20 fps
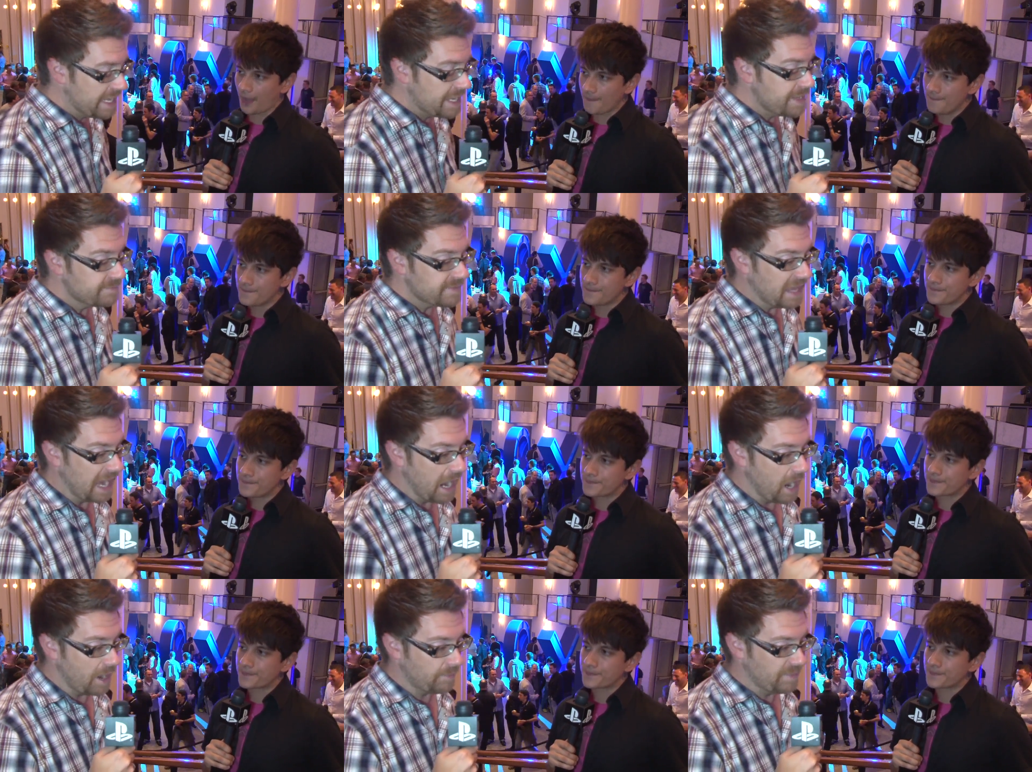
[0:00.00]
Speaker 1: Okay.
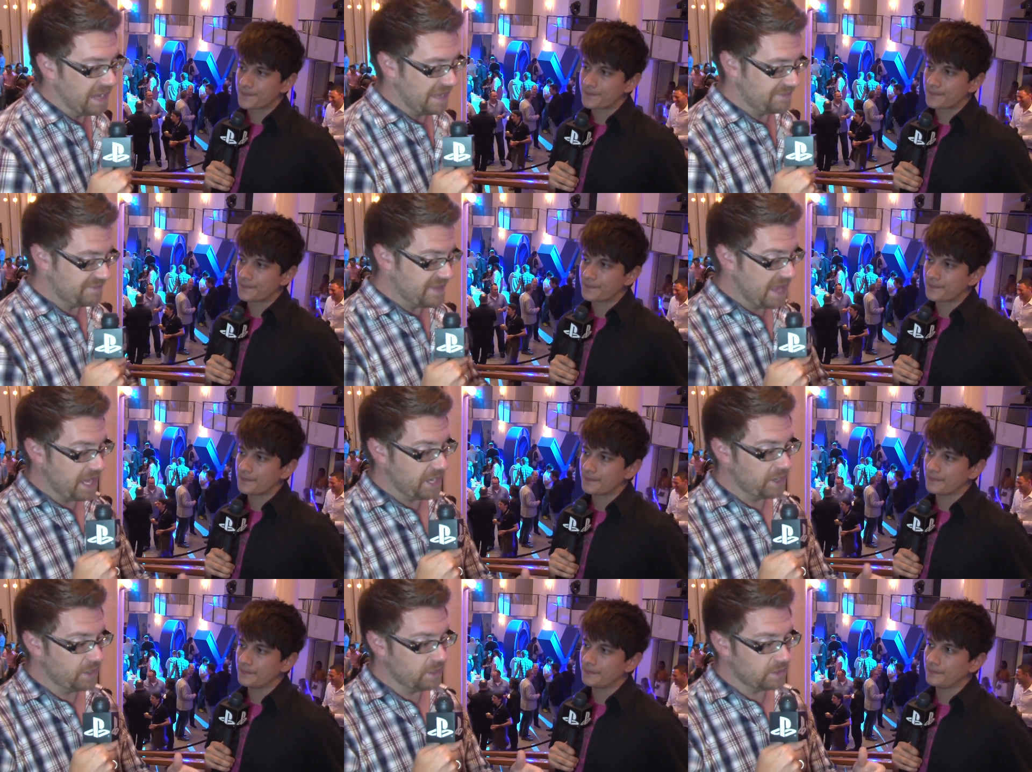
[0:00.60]
Um, and
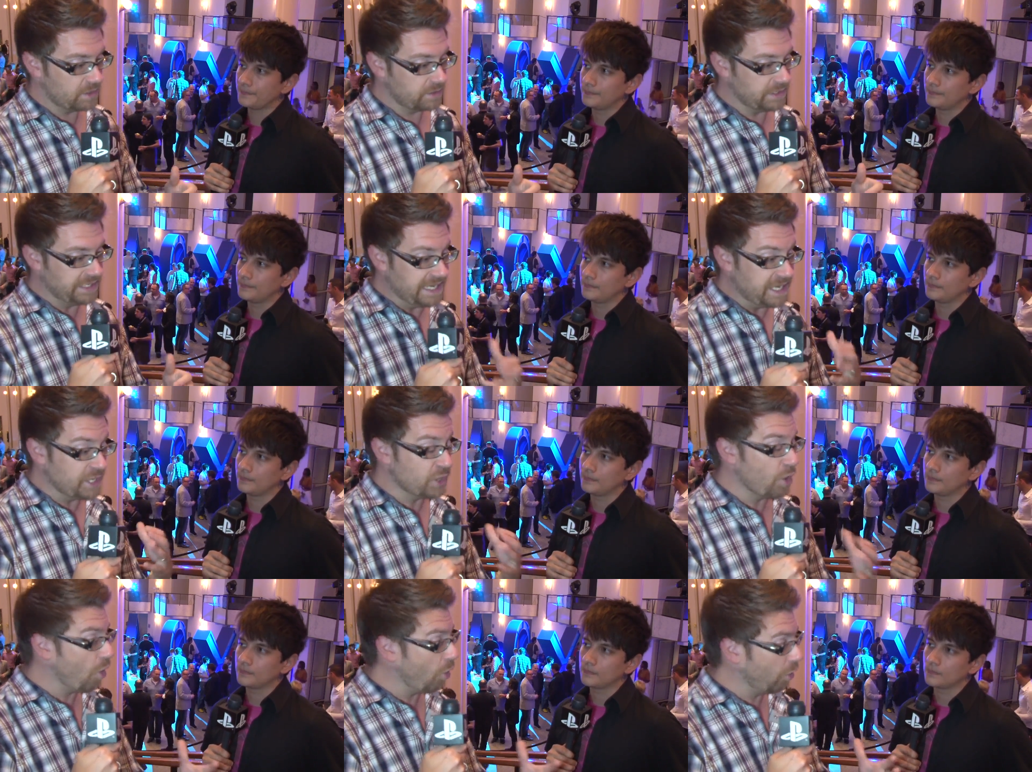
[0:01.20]
then
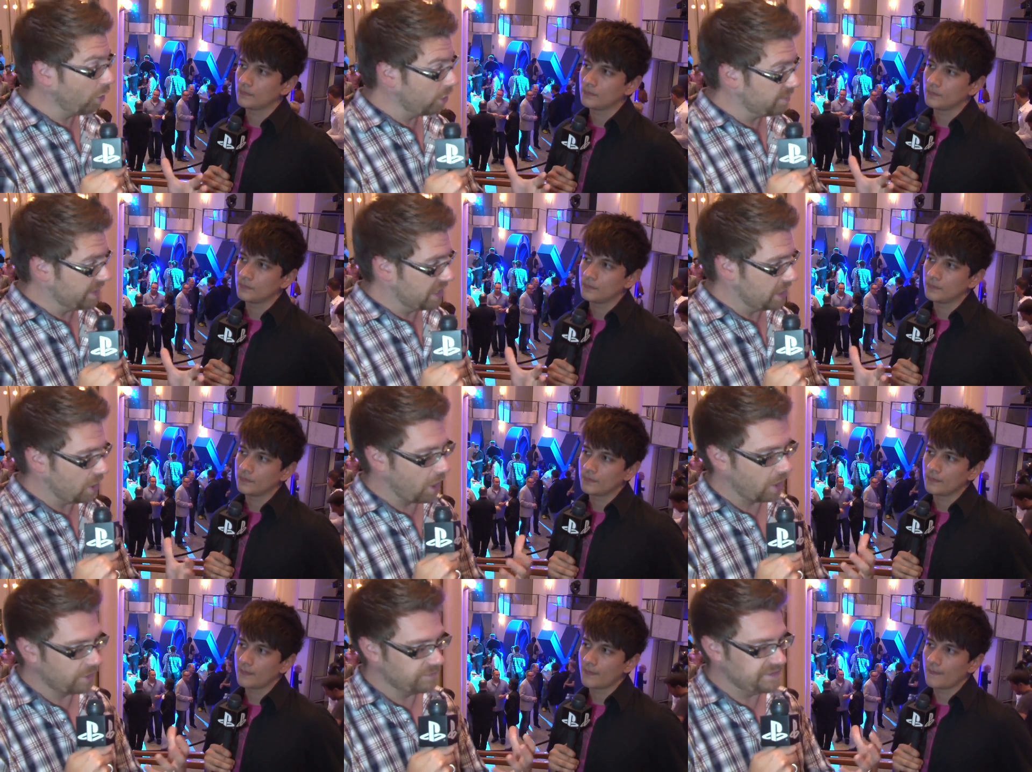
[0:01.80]
in
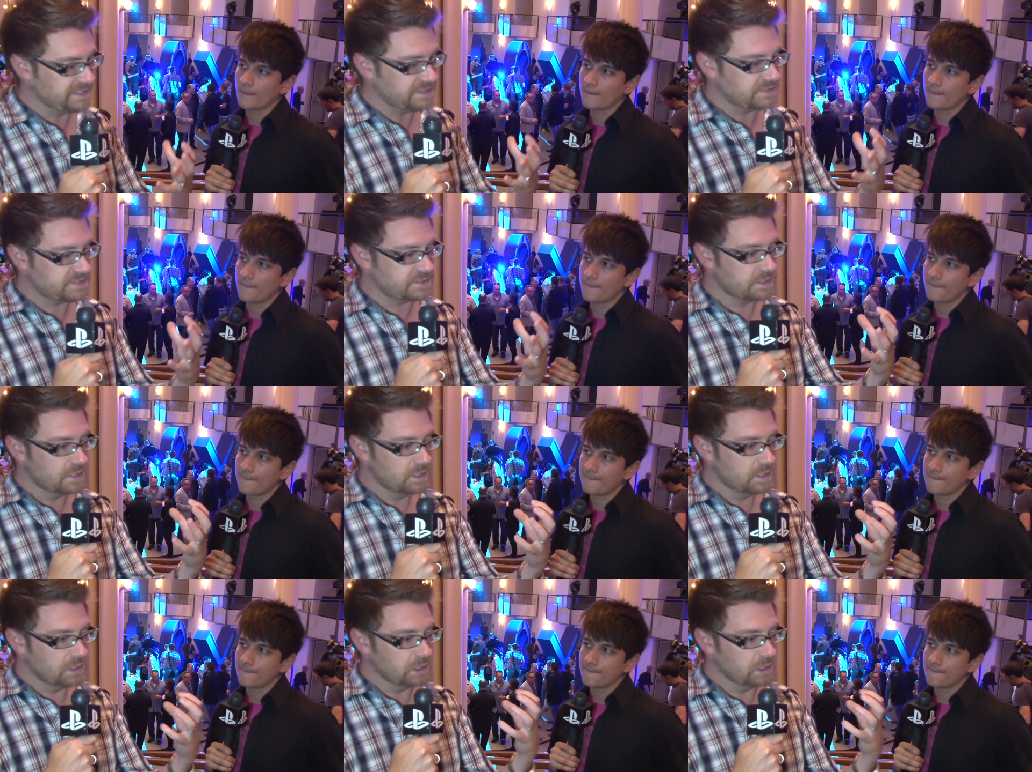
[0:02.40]
orbit are these